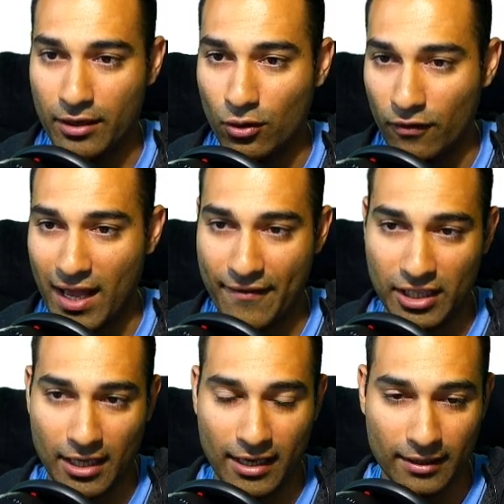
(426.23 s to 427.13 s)
of having
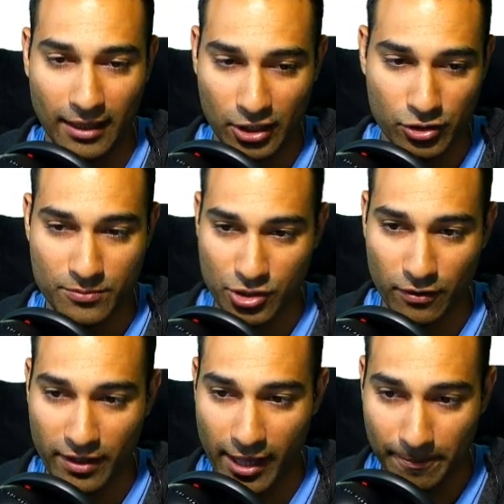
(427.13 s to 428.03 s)
an Electrum server
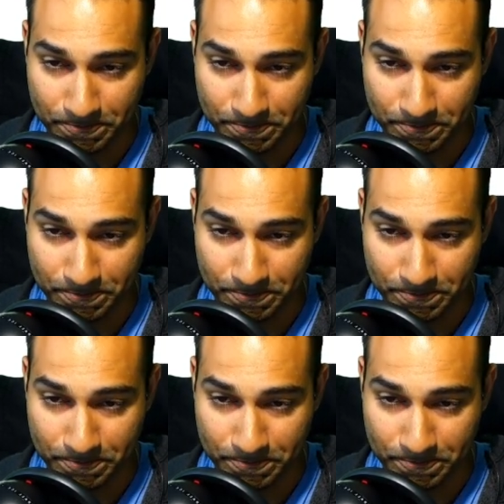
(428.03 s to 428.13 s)
there.